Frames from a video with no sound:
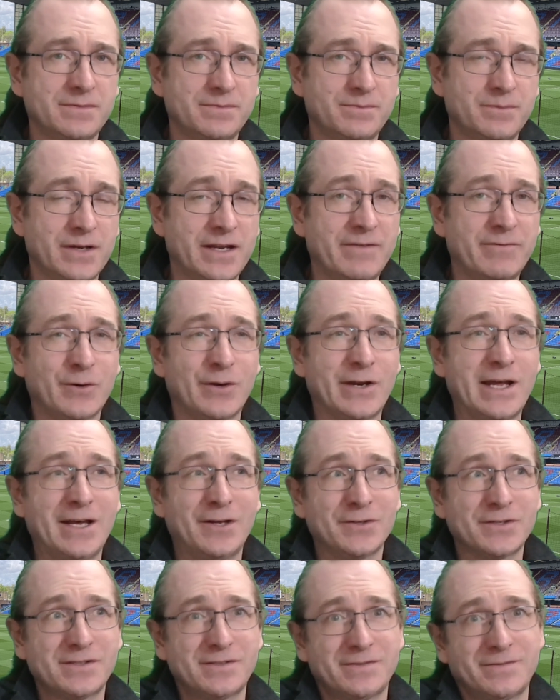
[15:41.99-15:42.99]
but everyone
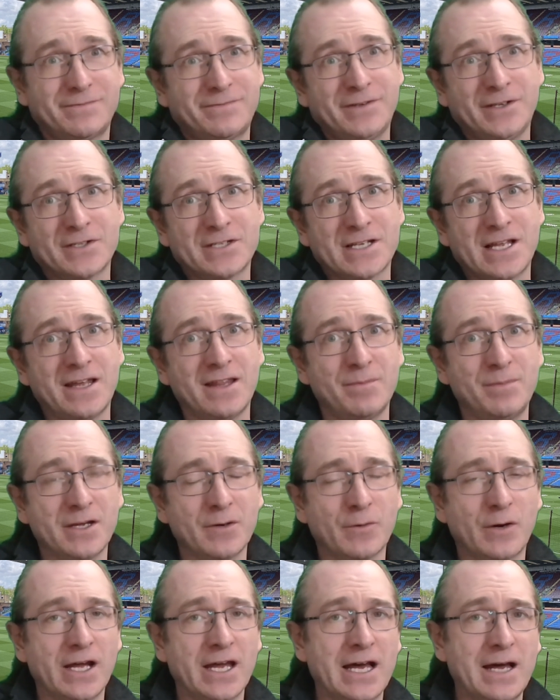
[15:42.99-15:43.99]
else feels like they'd be
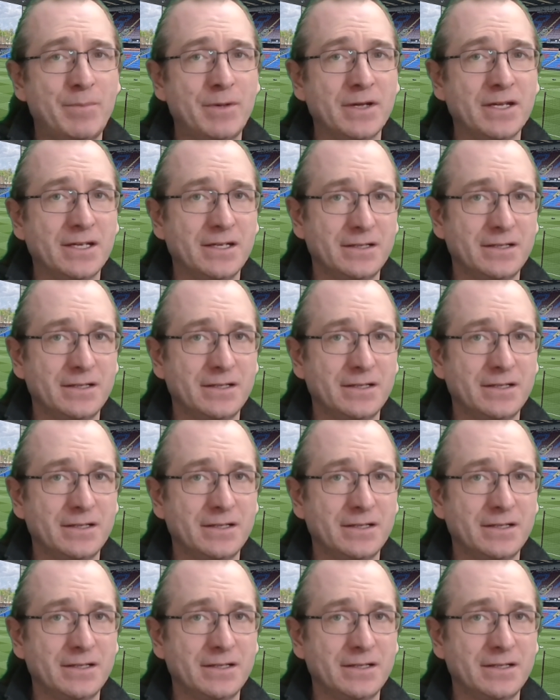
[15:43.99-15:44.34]
quite happy.